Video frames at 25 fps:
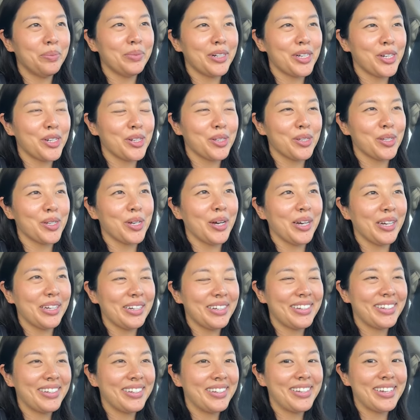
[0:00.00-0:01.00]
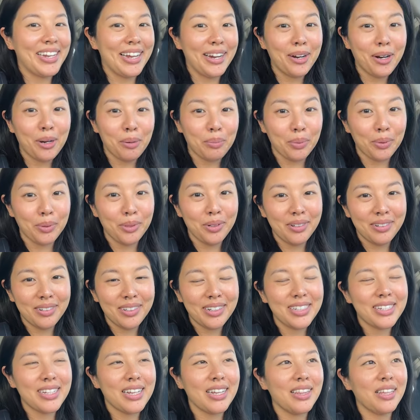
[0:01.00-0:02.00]
which is not terrible
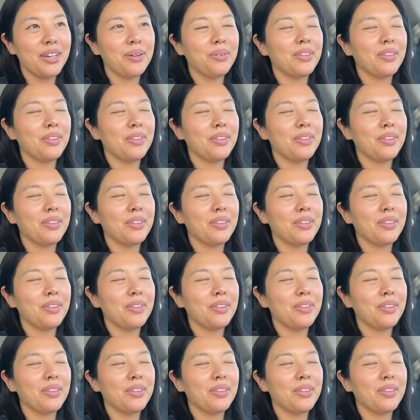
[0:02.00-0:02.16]
because I think